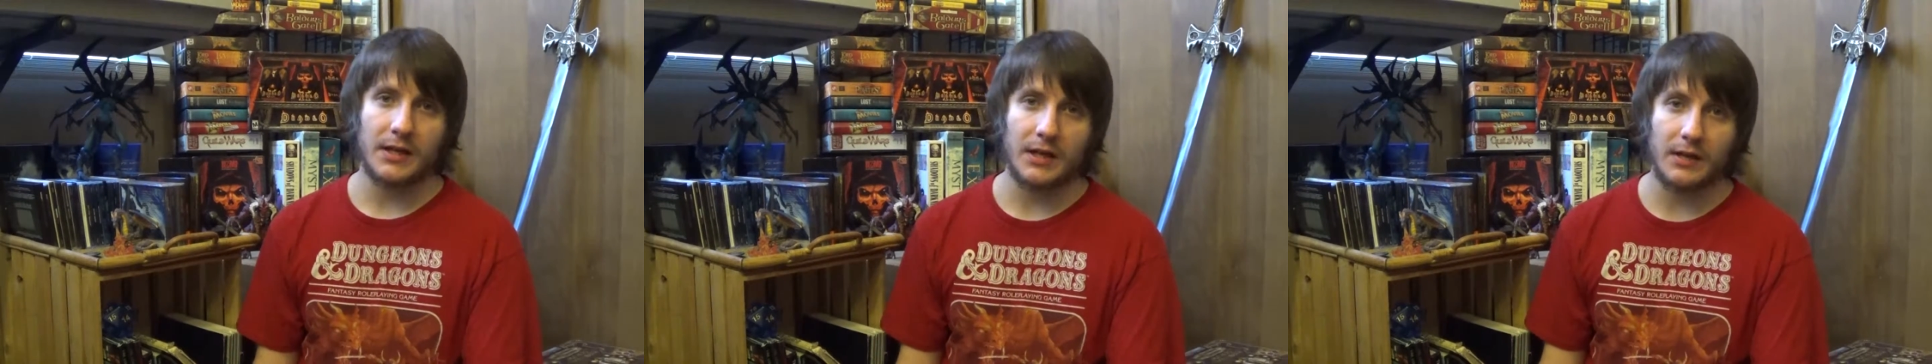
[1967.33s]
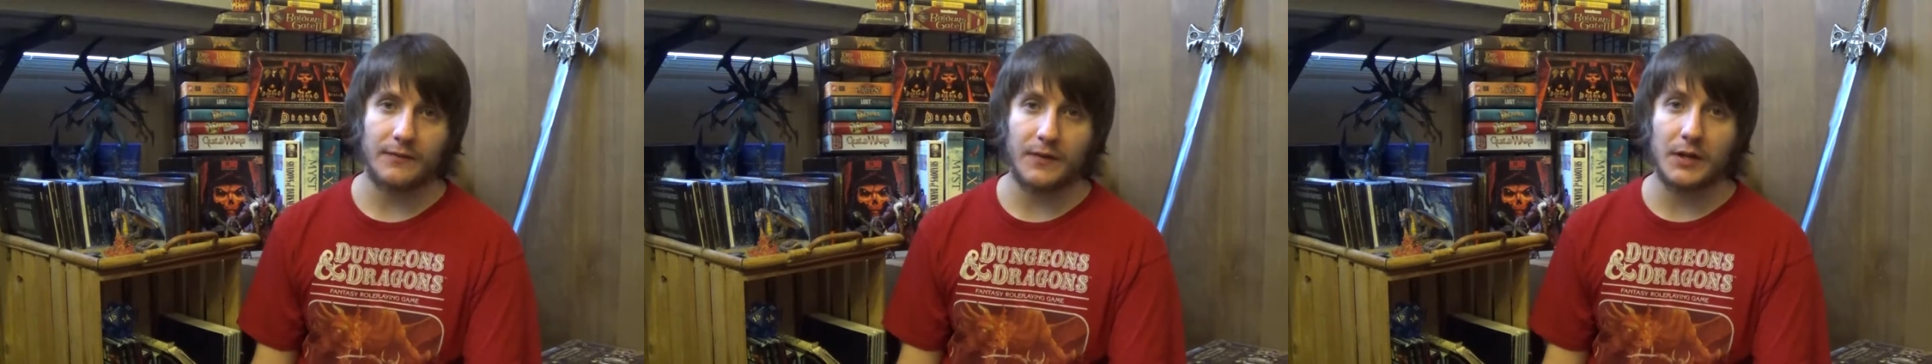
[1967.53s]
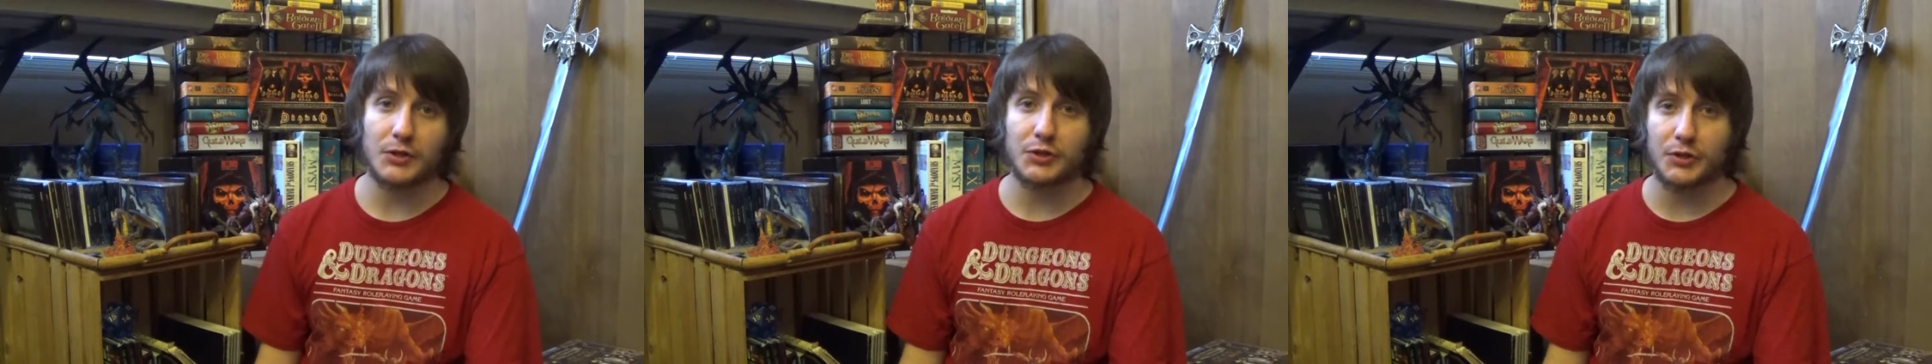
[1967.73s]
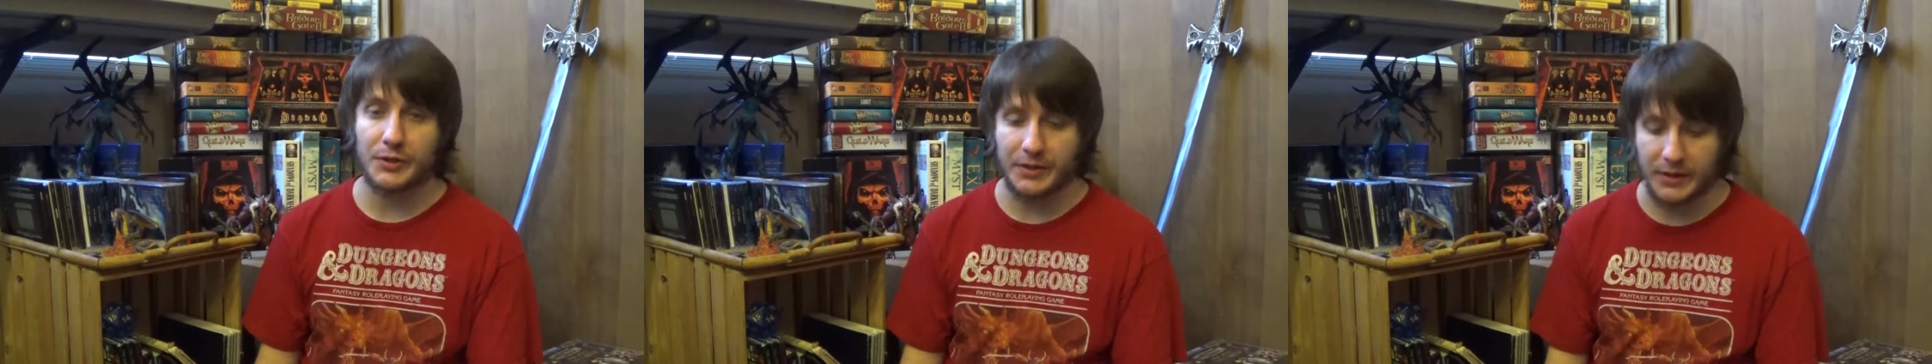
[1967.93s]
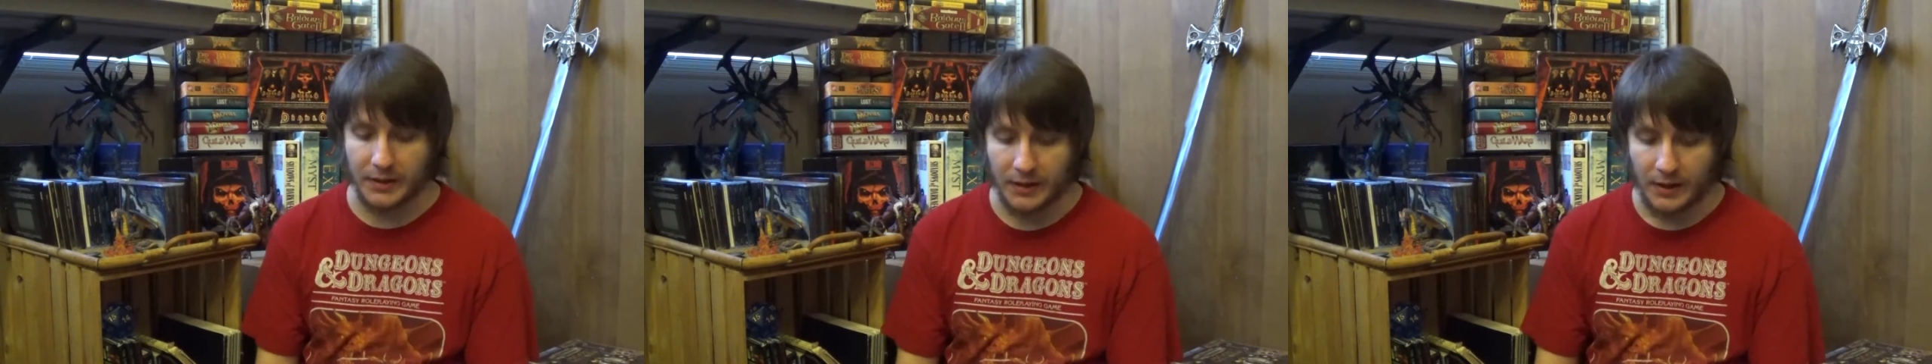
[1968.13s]
And it
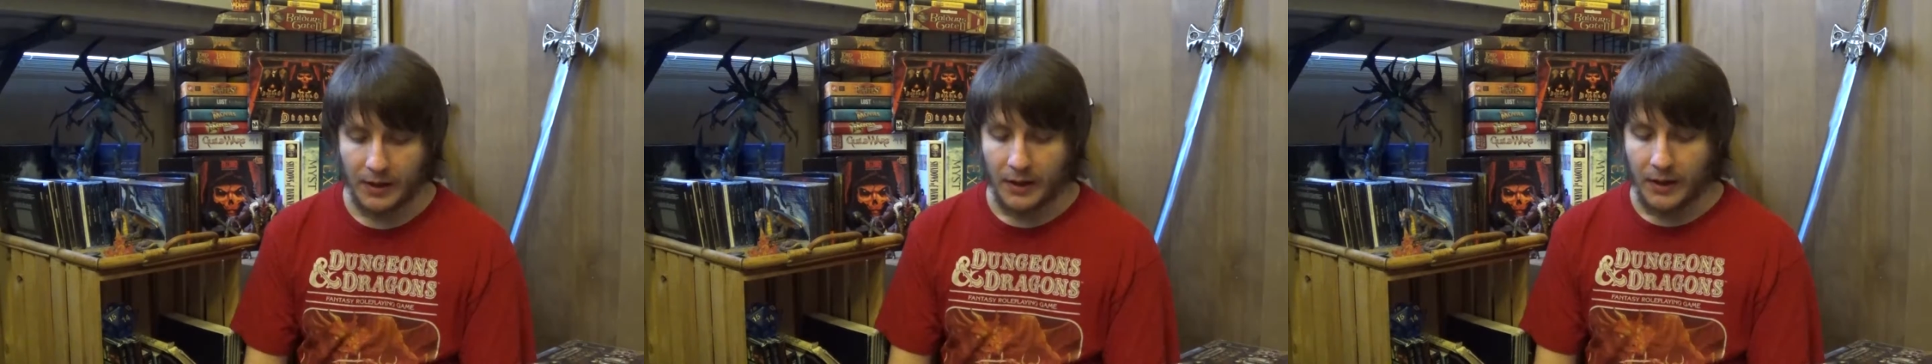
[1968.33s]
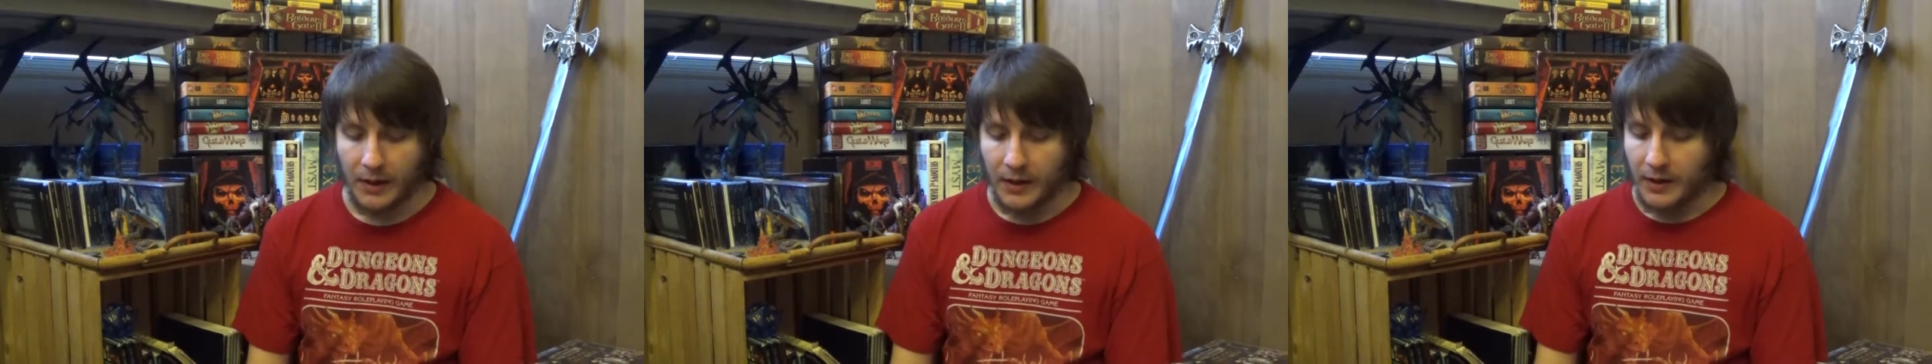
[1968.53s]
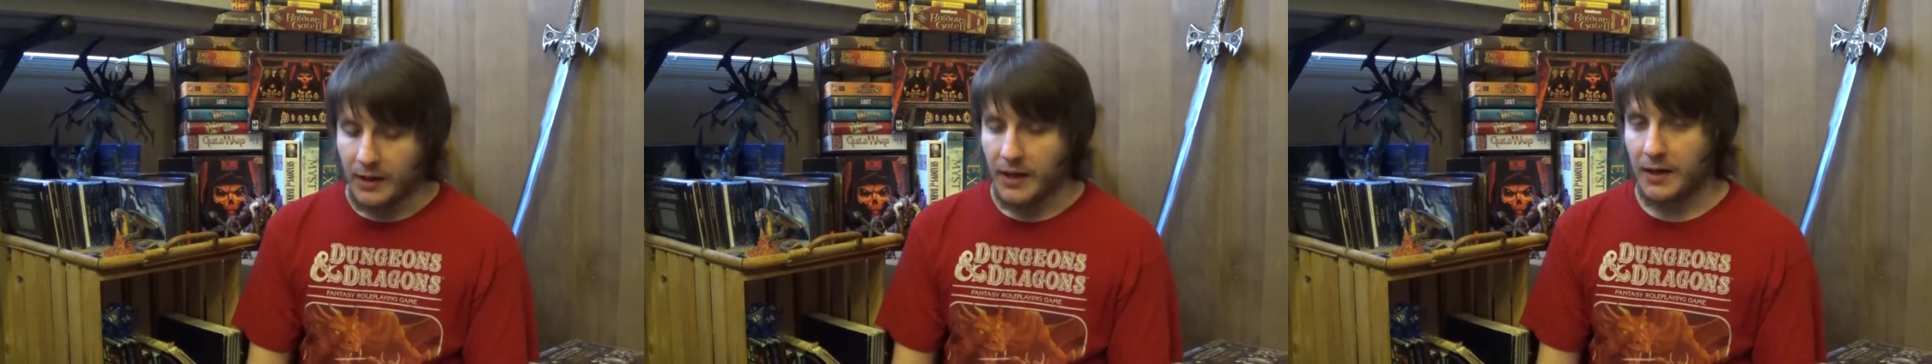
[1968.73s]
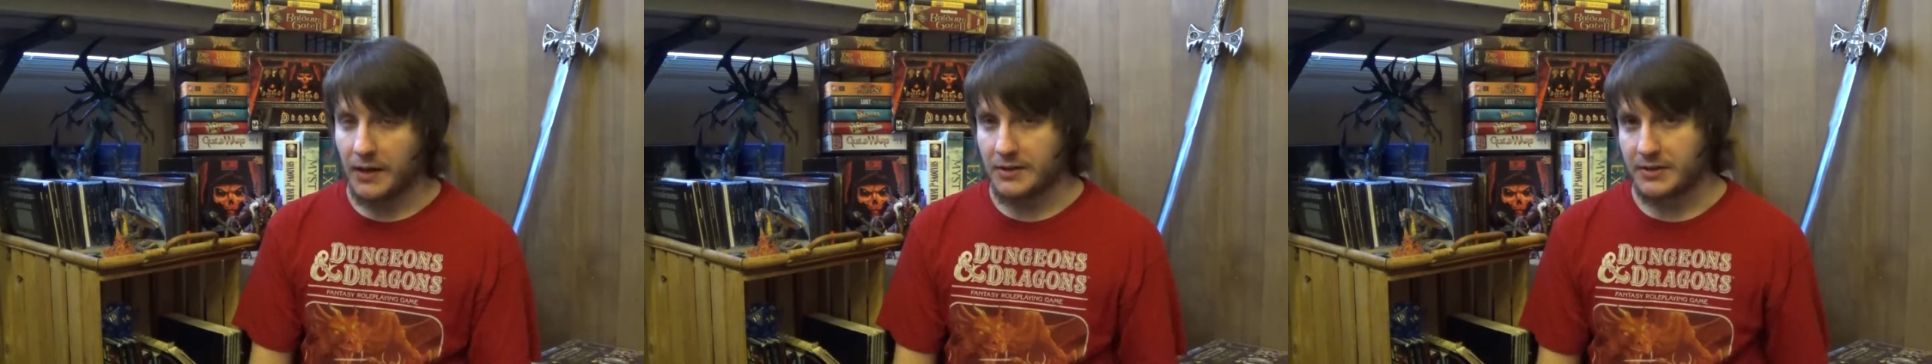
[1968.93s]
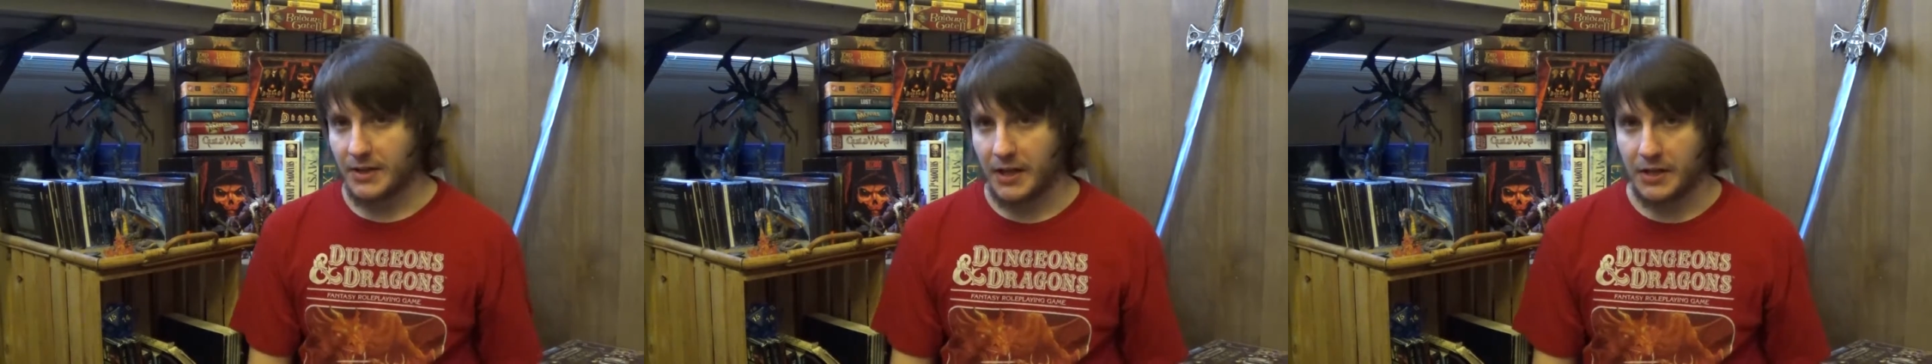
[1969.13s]
eventually, in
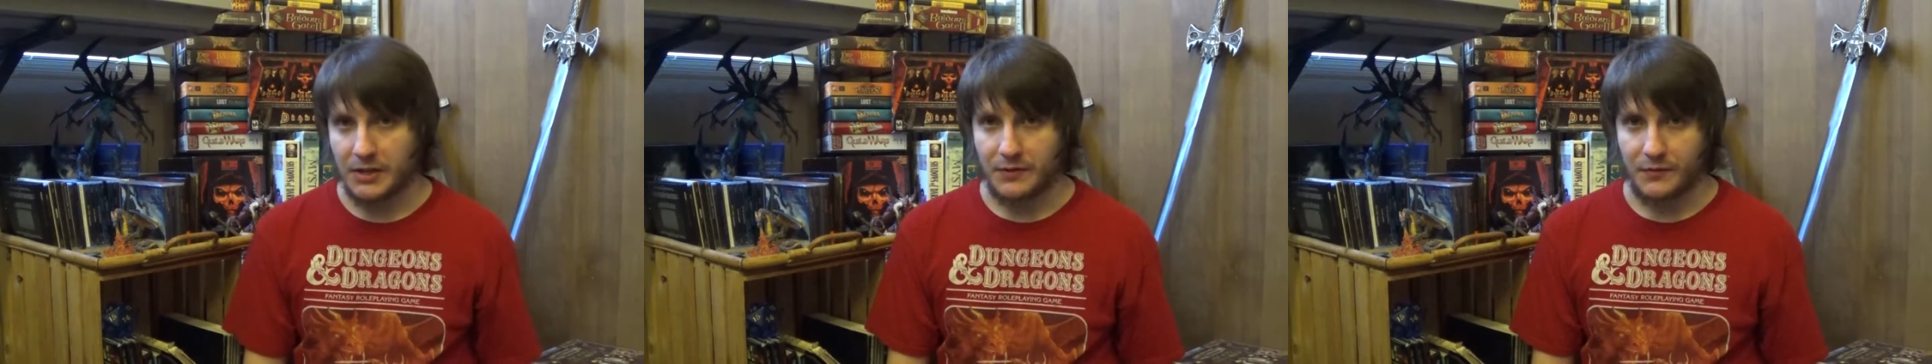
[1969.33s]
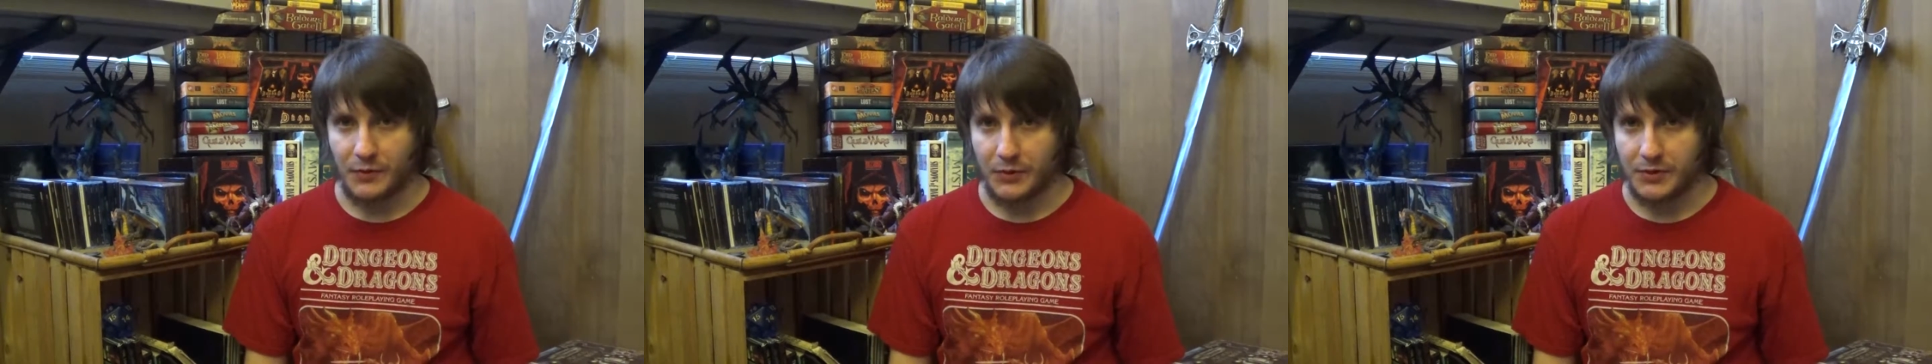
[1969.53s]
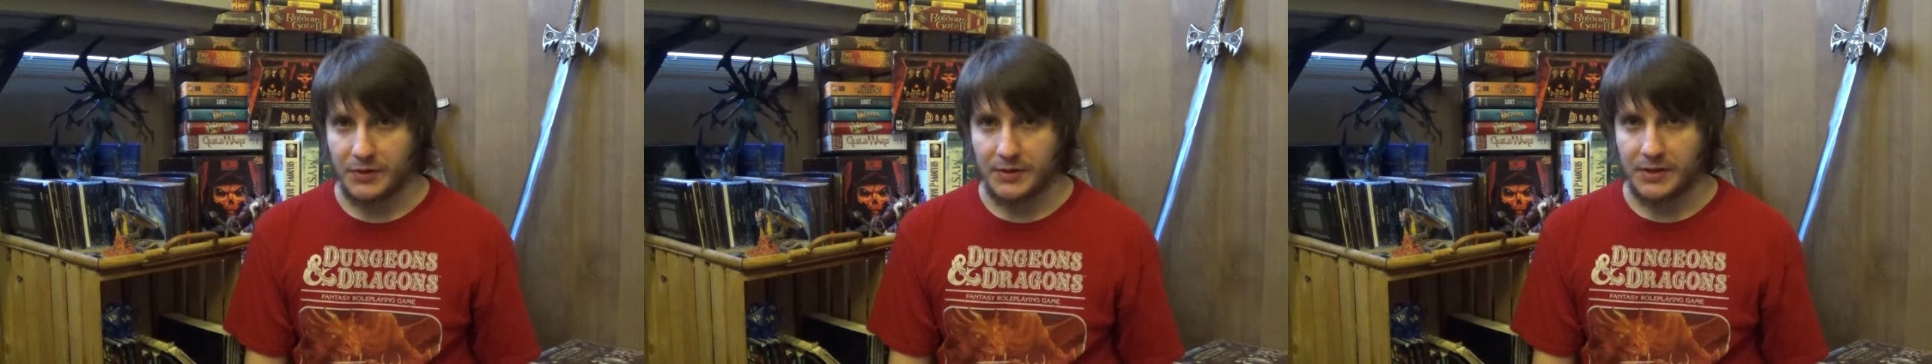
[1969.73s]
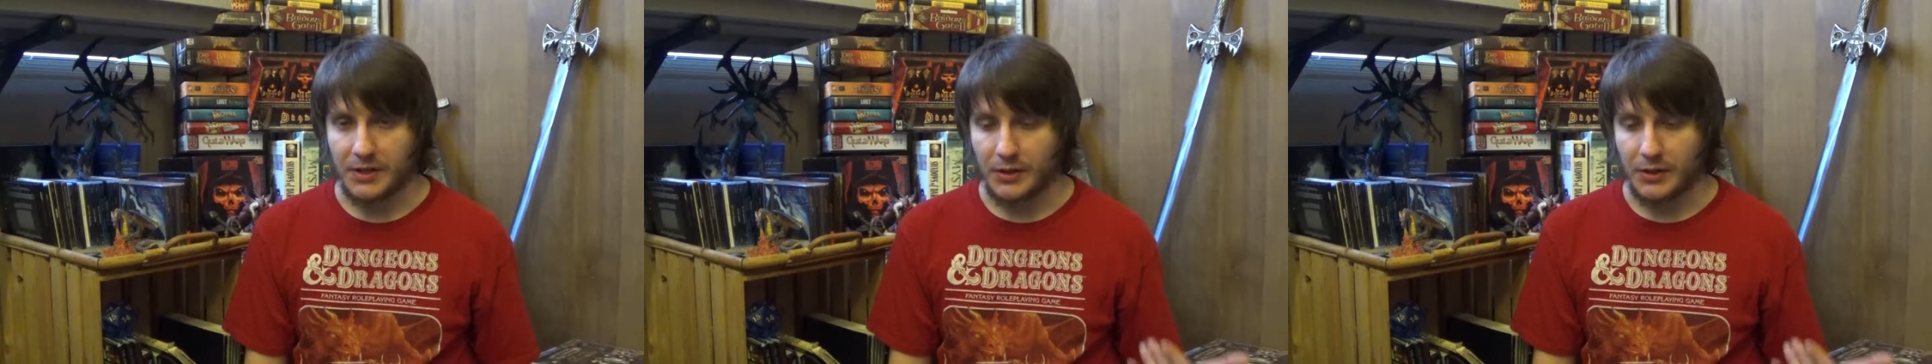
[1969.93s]
its latest versions,